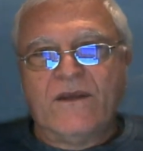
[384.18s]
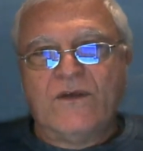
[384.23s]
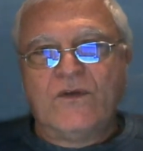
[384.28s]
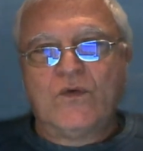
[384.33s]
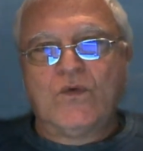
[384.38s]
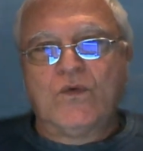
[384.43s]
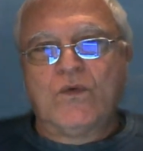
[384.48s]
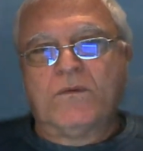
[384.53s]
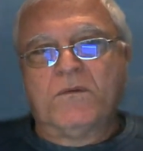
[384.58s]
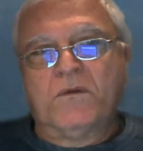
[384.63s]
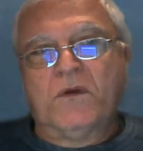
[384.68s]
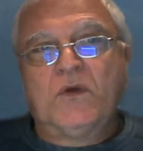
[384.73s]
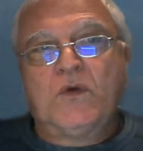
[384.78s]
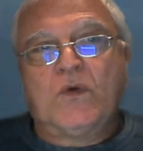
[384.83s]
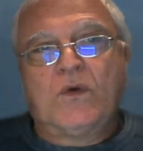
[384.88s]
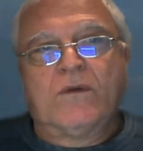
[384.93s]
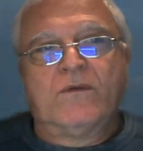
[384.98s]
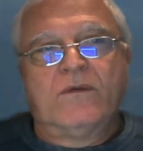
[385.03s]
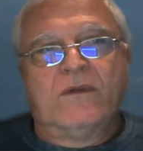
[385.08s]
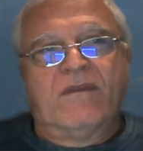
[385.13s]

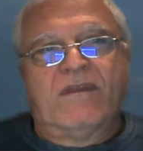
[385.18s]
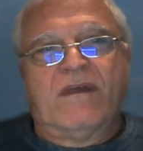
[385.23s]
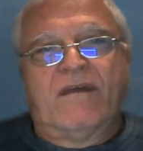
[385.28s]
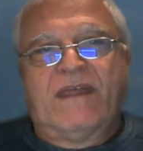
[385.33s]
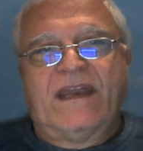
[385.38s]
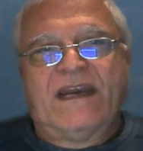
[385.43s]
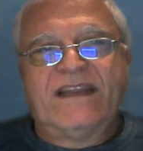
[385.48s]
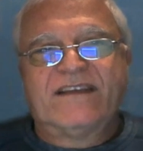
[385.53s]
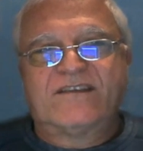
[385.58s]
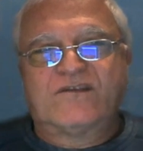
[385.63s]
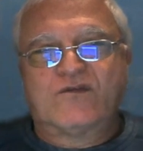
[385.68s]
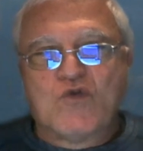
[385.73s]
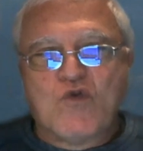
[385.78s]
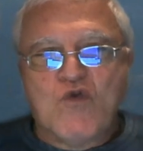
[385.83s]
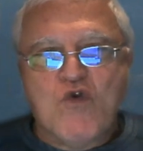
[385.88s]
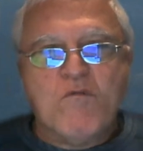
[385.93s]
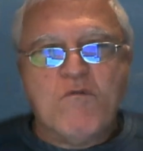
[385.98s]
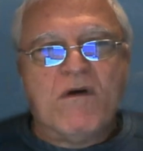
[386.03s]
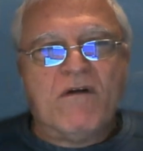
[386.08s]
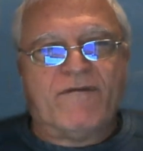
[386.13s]
there is
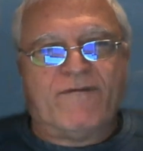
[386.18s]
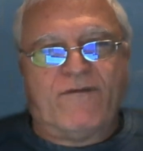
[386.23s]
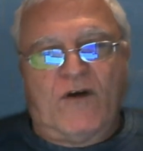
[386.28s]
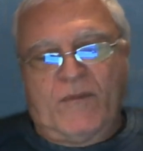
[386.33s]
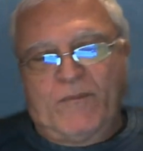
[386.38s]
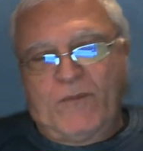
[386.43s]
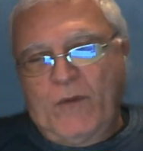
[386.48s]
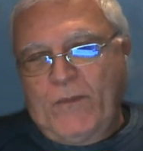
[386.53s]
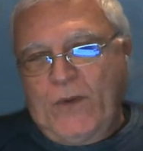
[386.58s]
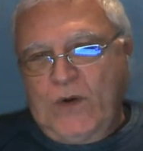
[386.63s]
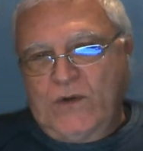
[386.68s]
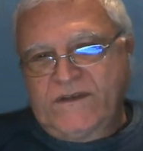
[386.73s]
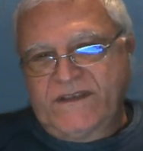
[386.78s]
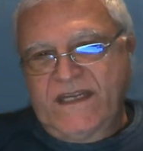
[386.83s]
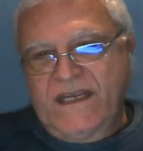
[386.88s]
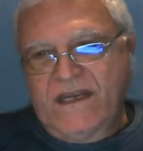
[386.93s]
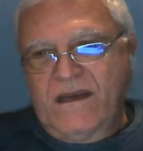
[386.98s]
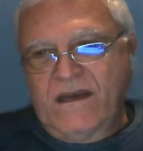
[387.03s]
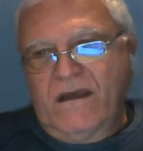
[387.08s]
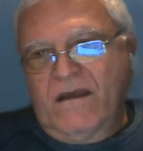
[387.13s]
room for
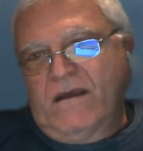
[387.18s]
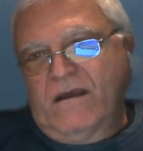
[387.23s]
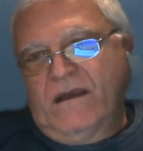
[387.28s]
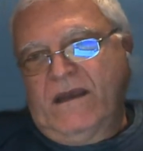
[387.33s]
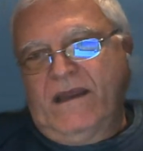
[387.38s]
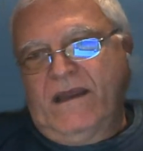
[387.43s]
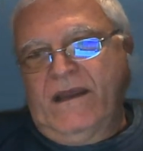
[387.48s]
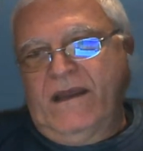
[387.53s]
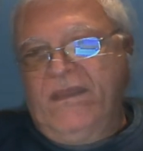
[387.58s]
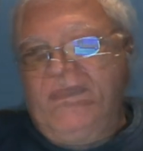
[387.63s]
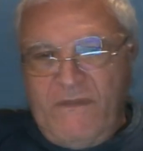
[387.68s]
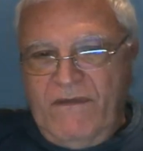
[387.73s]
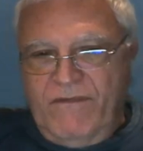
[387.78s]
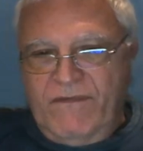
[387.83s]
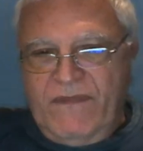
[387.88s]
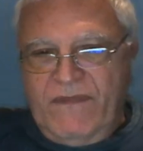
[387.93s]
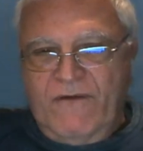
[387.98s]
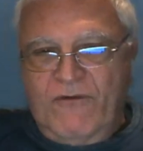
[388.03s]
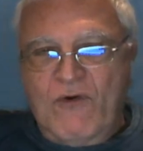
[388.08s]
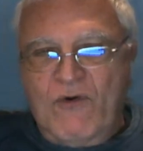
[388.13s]
proposing
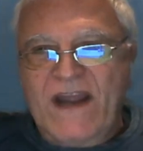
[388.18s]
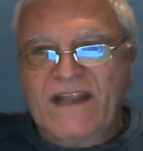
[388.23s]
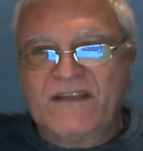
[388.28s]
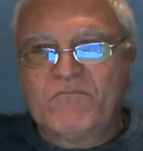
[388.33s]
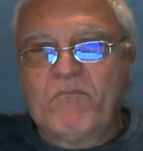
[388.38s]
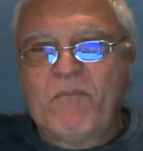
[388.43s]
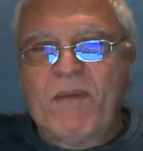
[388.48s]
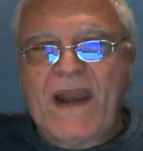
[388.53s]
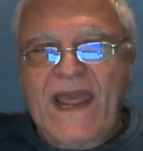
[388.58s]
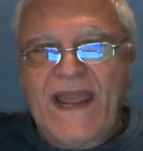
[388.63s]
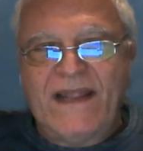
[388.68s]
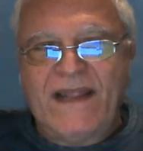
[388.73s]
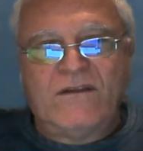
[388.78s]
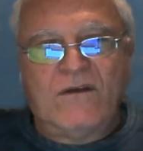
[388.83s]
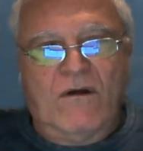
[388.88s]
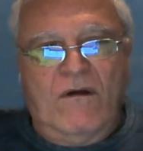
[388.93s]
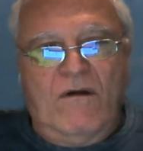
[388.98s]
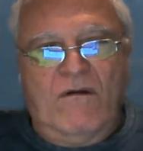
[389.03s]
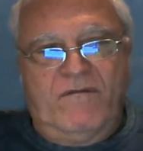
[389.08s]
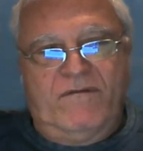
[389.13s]
the right blend
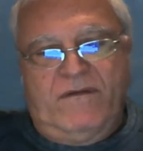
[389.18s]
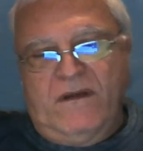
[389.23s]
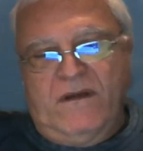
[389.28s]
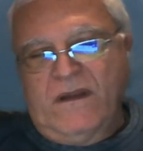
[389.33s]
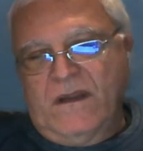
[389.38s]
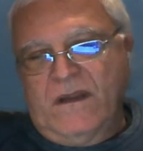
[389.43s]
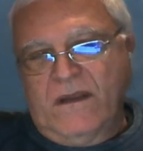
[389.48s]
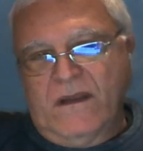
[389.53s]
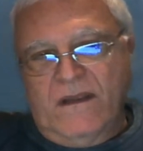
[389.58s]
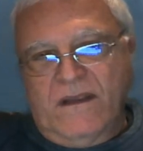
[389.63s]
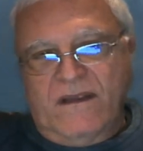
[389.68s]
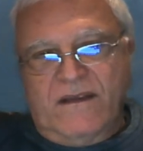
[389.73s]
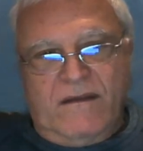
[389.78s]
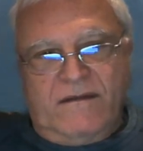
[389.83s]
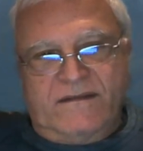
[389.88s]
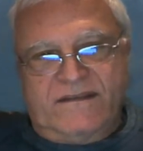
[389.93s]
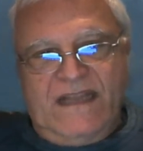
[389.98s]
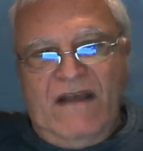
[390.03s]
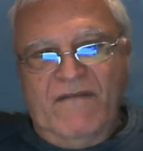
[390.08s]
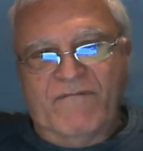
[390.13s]
of
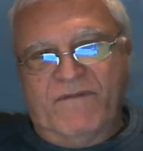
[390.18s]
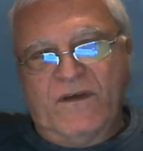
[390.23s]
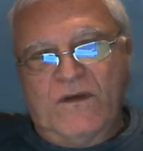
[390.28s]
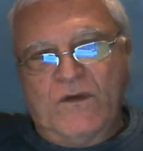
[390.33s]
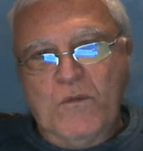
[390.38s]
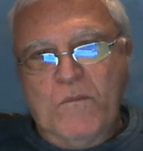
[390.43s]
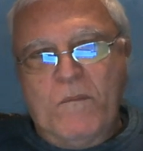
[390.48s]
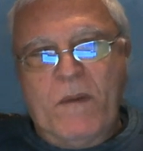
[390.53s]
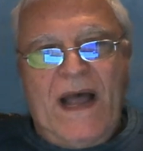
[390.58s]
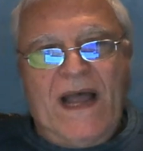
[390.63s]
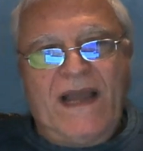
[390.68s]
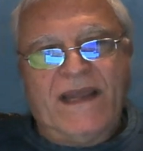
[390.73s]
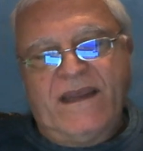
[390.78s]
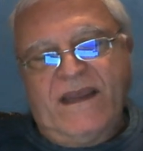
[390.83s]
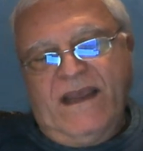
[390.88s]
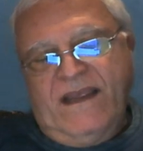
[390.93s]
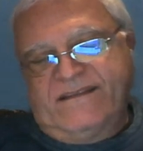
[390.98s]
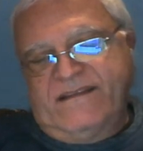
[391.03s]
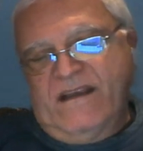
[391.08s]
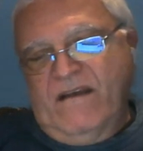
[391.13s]
something you buy
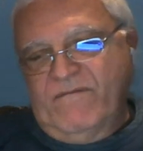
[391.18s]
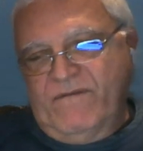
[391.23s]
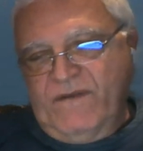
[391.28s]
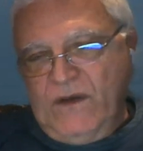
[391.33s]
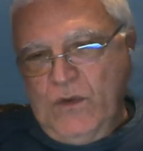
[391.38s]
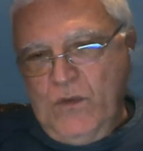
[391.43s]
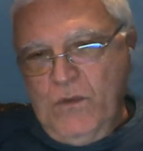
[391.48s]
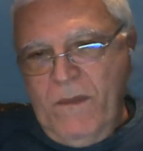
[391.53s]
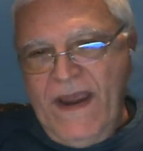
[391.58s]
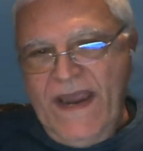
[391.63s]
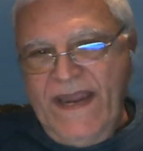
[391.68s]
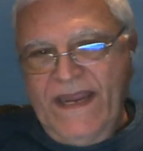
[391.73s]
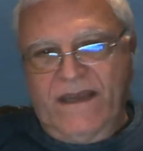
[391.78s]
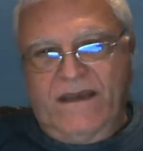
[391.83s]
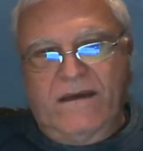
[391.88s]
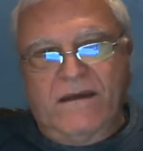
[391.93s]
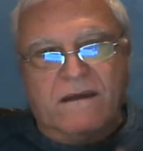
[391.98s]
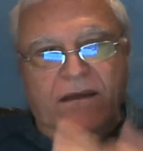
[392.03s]
and something you make.